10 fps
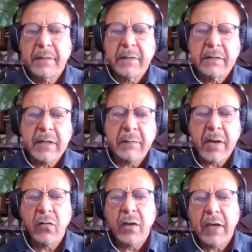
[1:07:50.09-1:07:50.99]
somehow
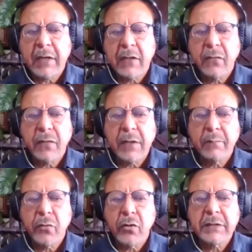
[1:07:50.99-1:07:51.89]
connected with
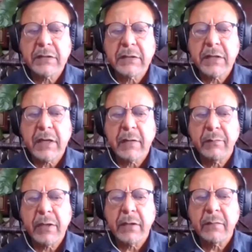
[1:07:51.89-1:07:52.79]
poor
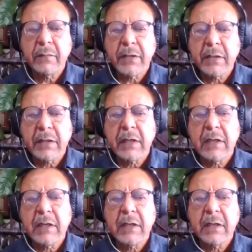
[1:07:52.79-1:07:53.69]
sustainability,
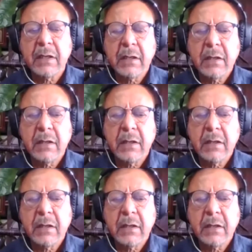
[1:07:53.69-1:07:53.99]
particularly